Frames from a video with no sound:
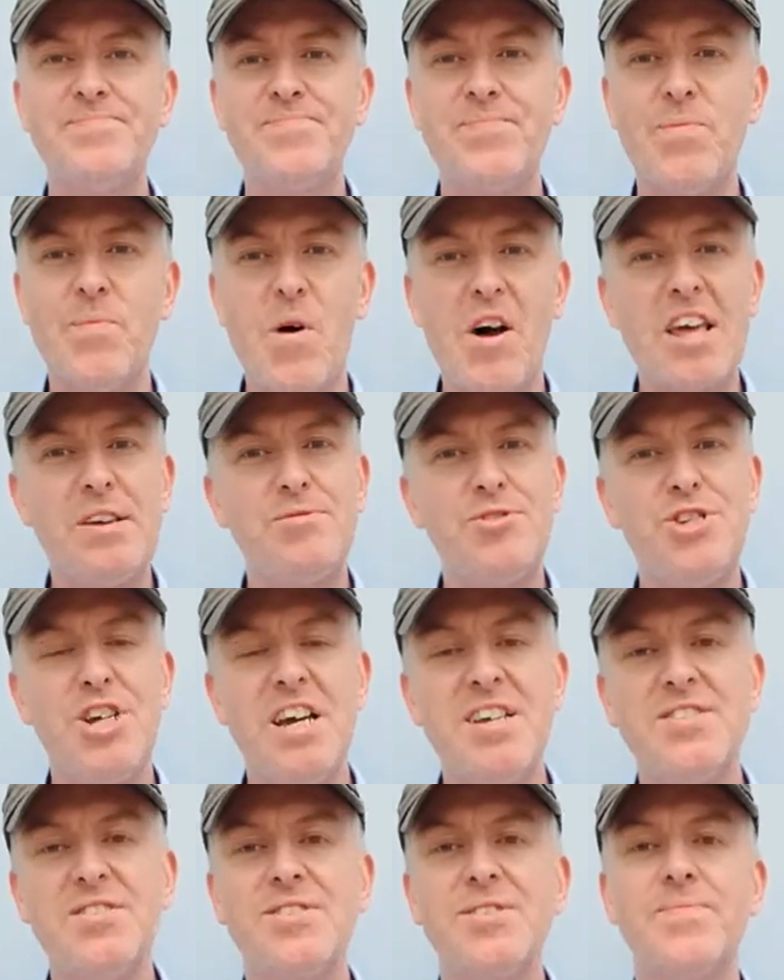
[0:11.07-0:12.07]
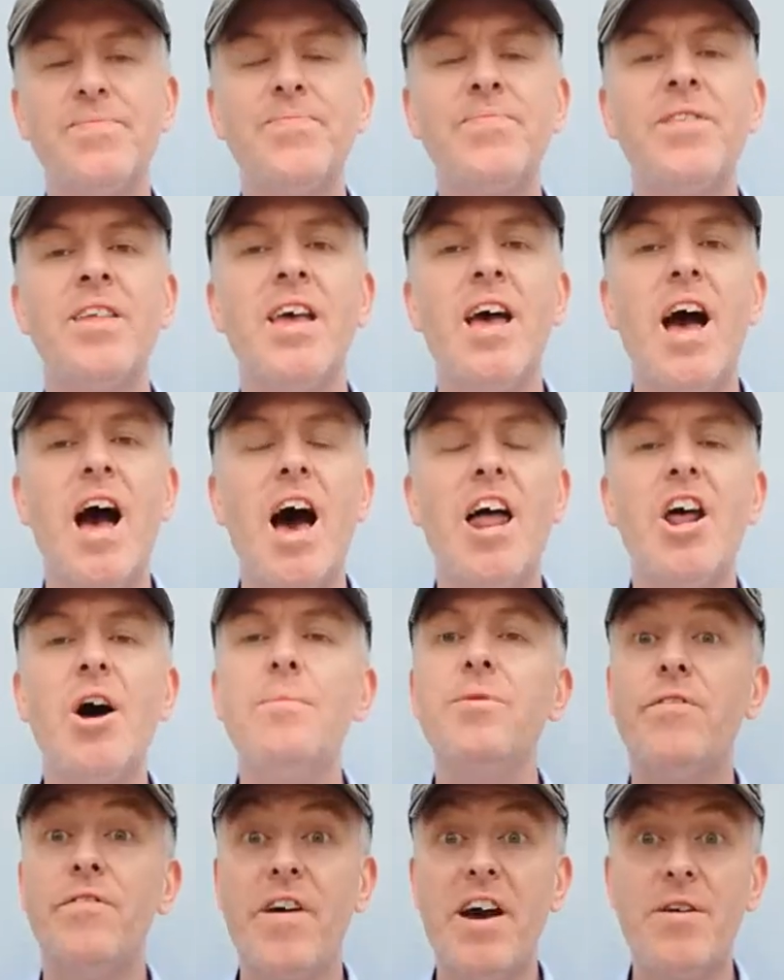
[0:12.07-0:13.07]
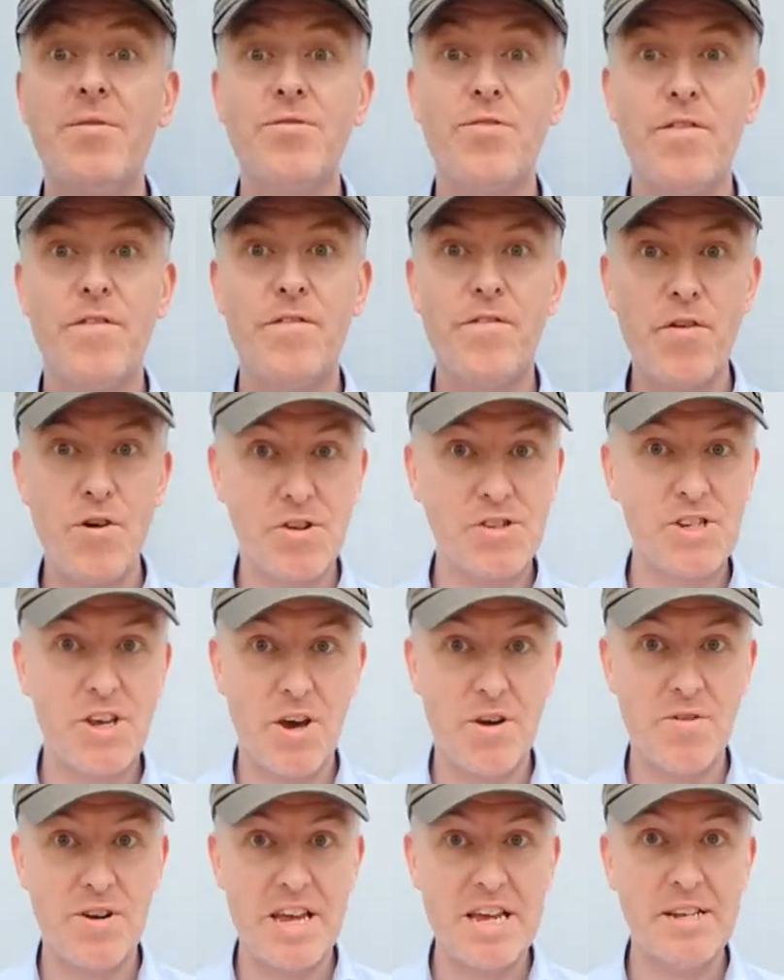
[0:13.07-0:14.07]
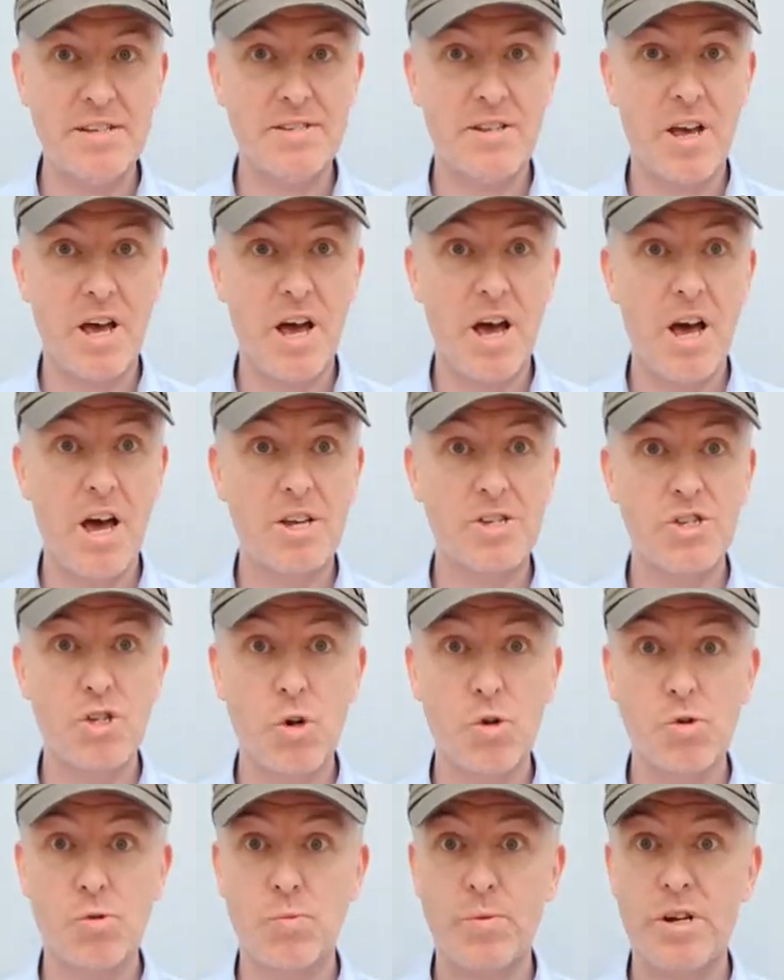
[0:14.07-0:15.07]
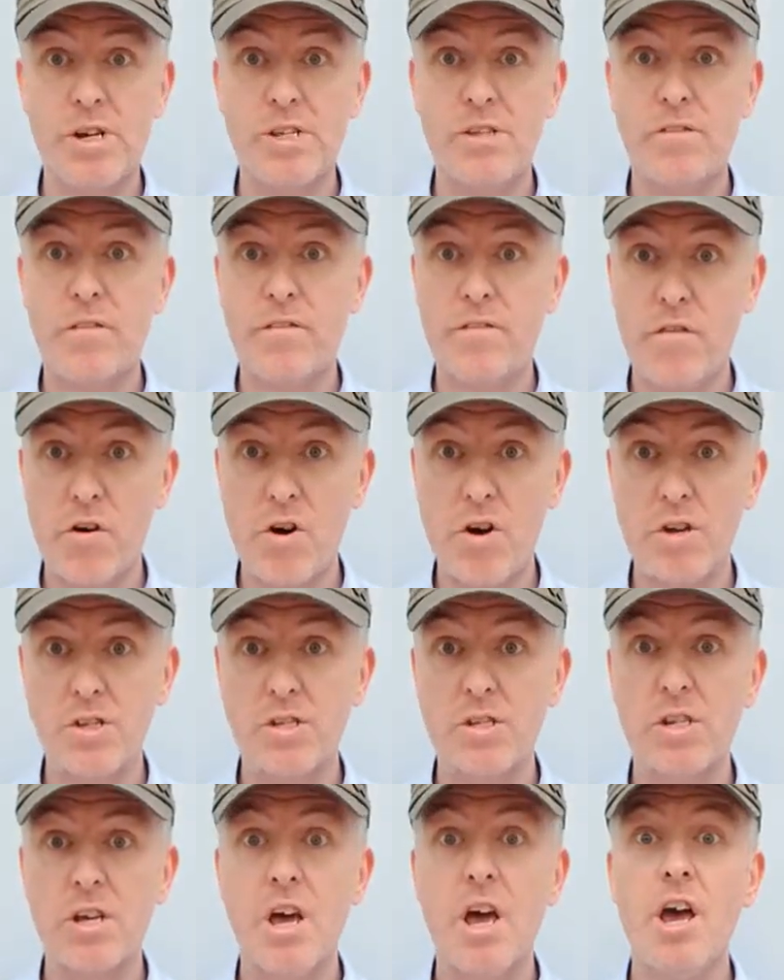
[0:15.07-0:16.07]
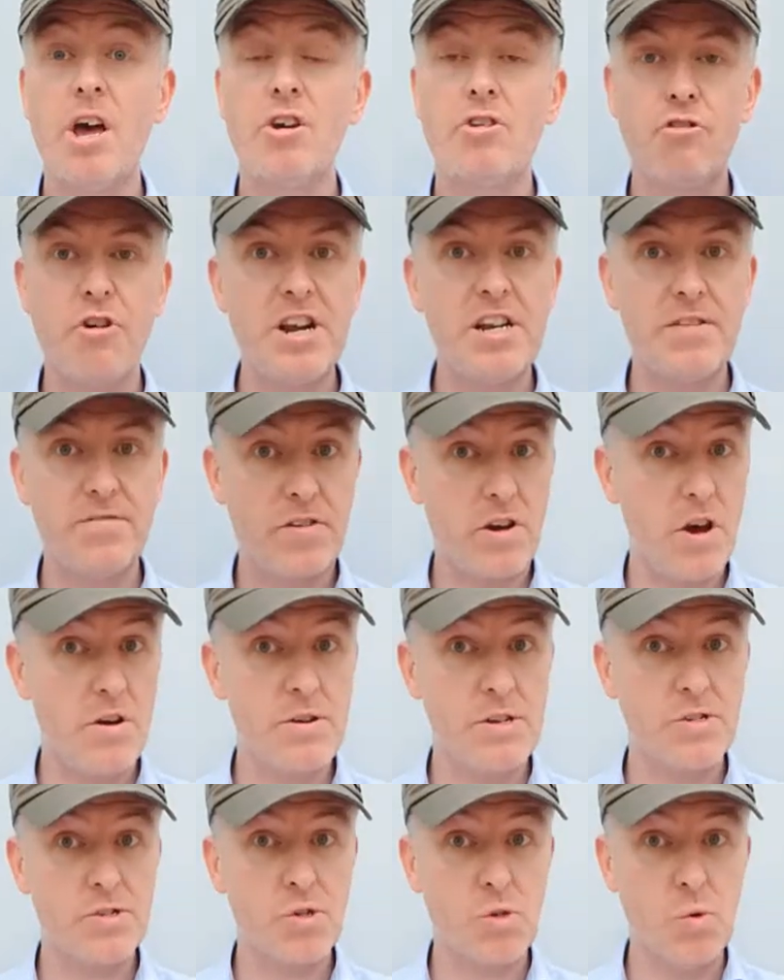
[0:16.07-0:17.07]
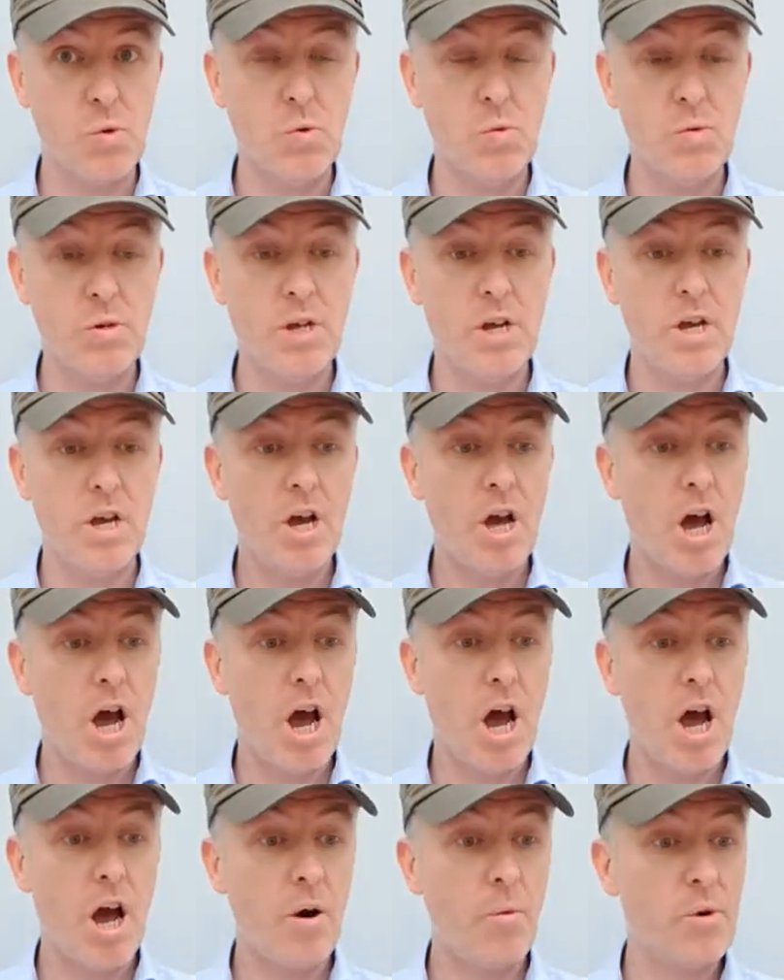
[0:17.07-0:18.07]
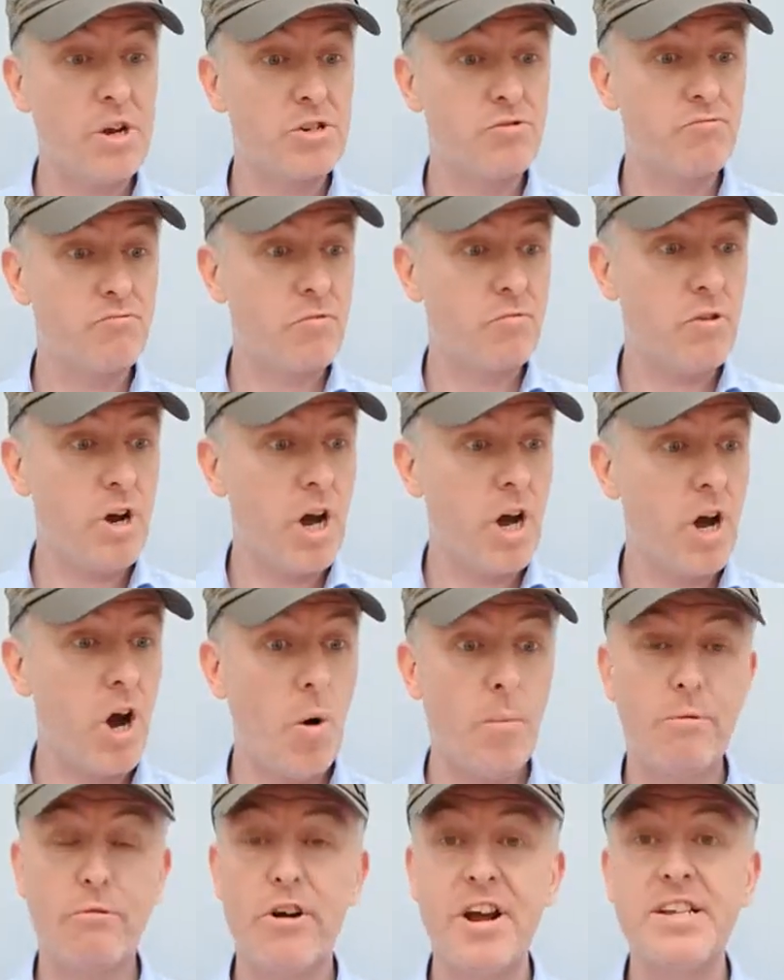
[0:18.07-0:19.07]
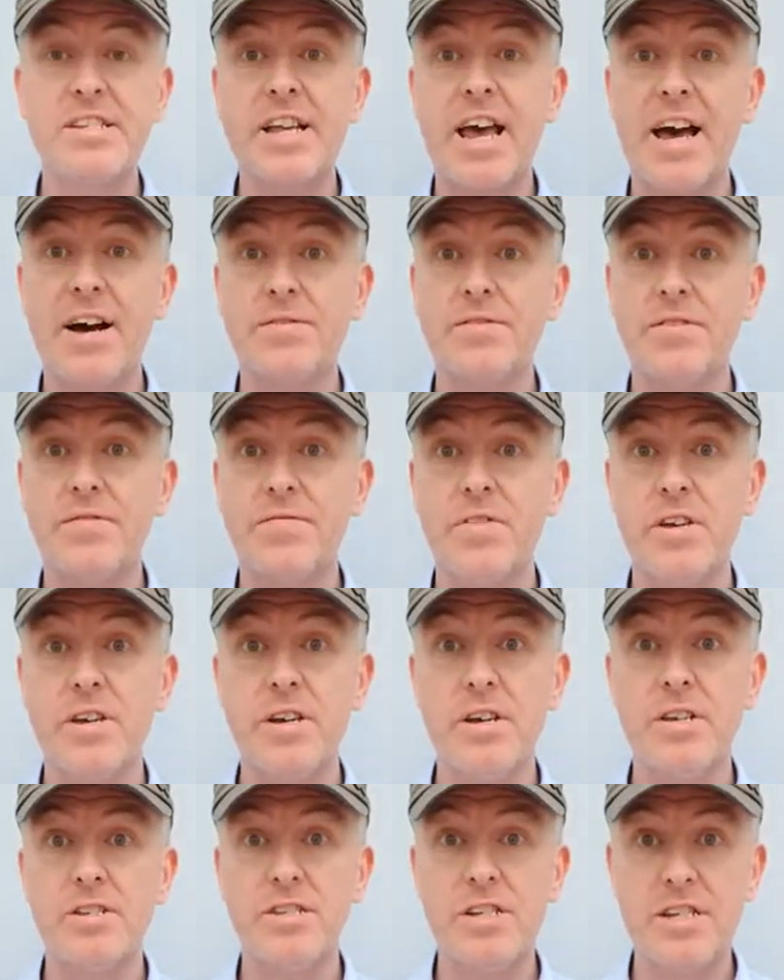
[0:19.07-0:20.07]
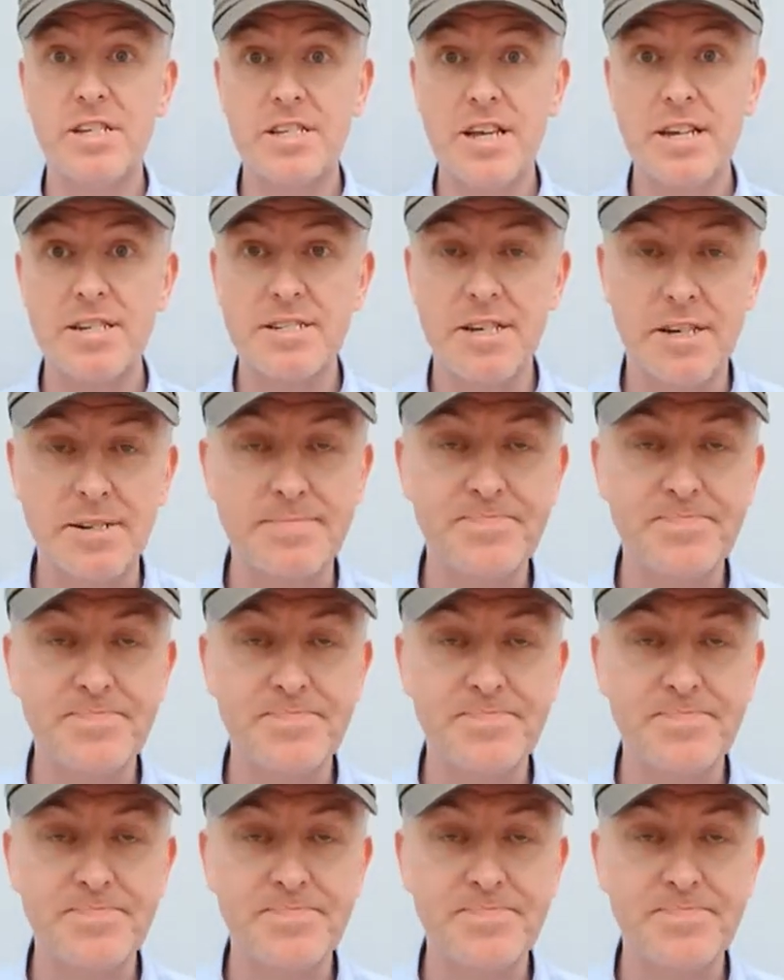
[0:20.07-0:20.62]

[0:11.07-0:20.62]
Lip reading: my name is Jez and I'm the founder of First Coding, Salisbury's first creative coding school, which operates out of the city centre.